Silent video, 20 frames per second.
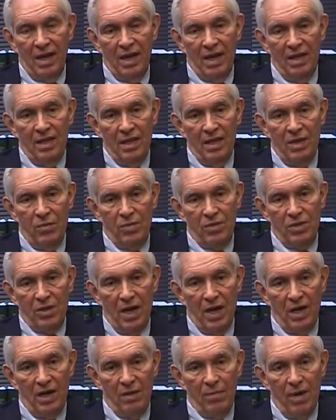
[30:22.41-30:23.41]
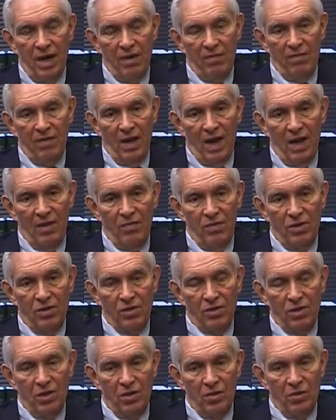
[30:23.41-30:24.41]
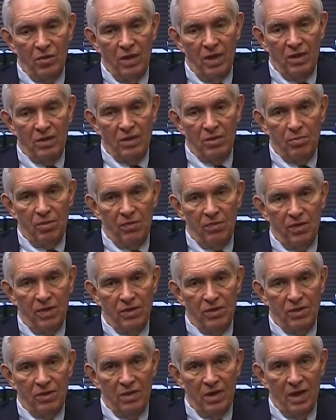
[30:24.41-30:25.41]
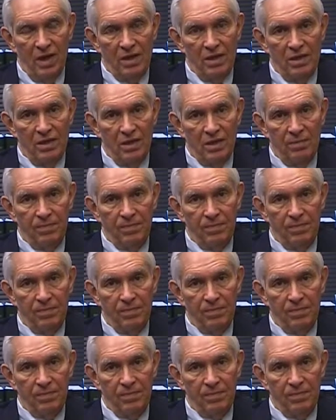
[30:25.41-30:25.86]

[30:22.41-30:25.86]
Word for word: And then he retired about 5 years ago as a professor at